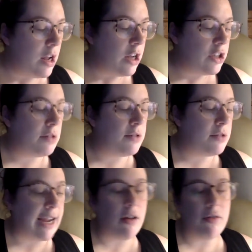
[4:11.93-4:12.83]
So
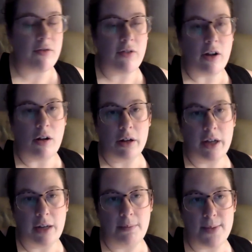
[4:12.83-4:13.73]
downfall
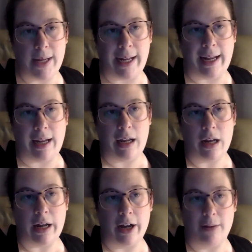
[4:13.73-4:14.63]
could be
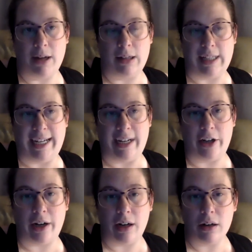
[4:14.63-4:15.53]
a
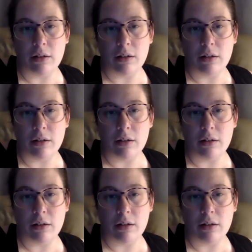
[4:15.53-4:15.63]
leader